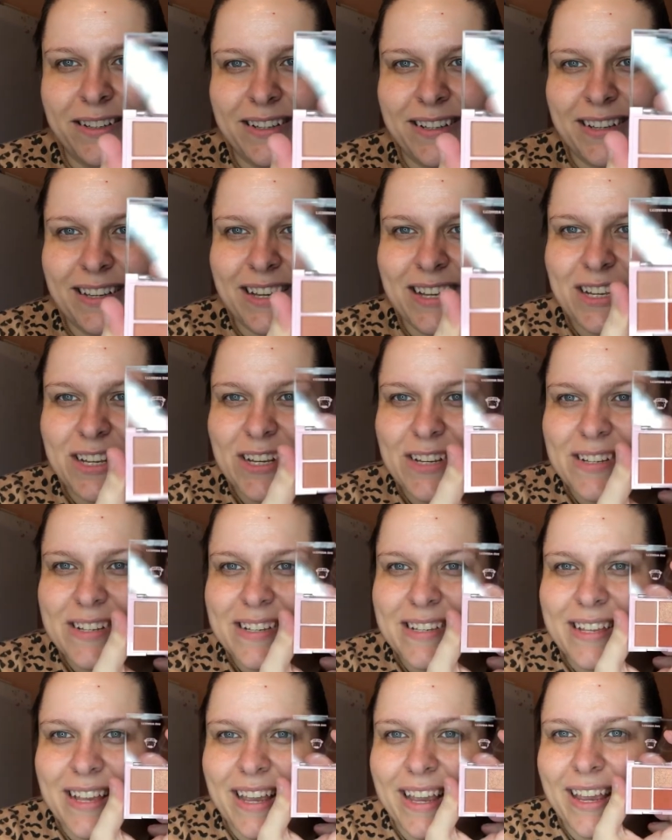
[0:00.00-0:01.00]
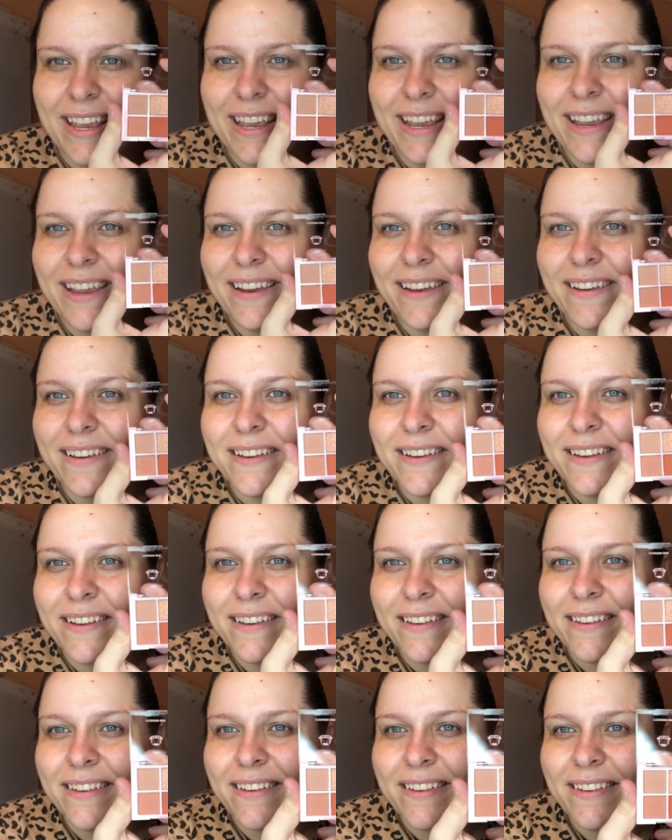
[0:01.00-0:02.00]
Can you see?
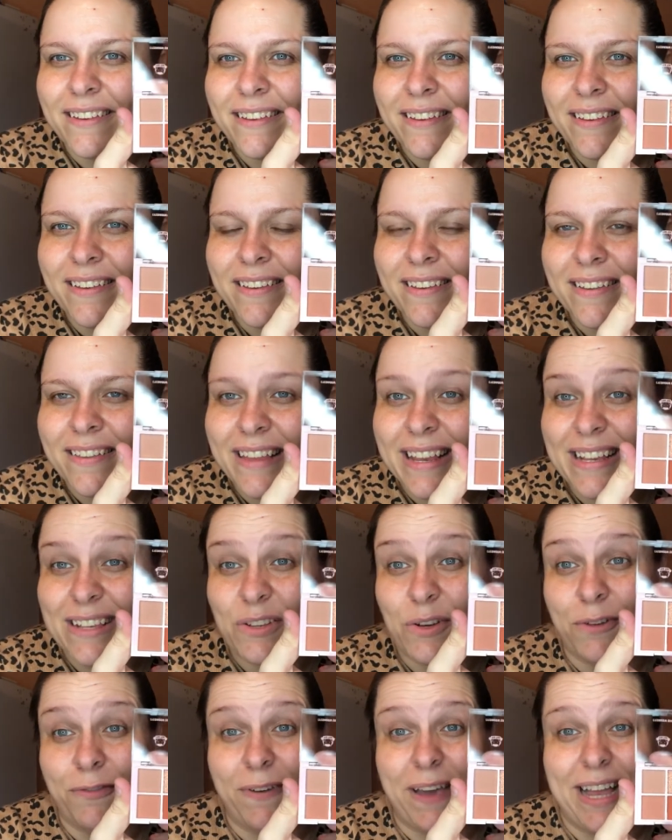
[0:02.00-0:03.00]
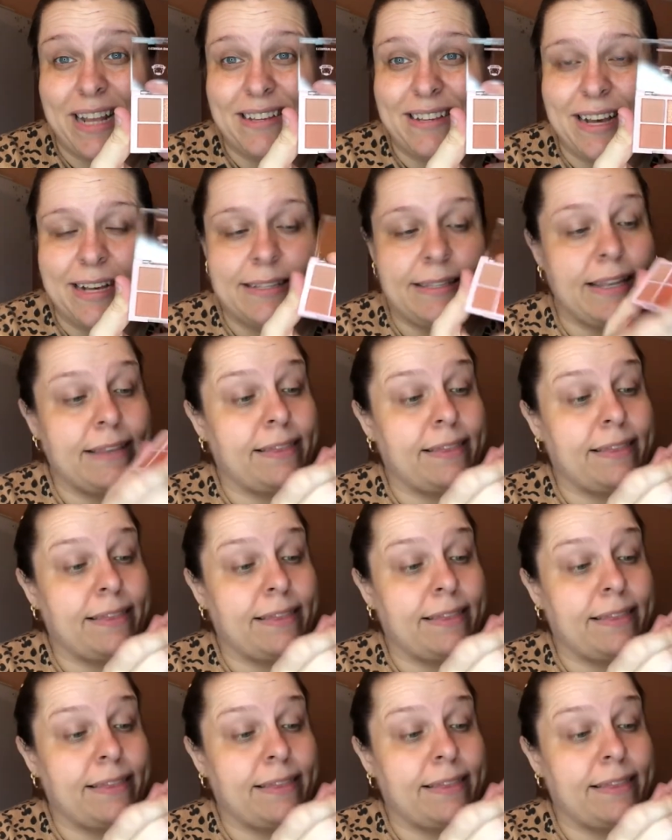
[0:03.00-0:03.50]
These look fantastic.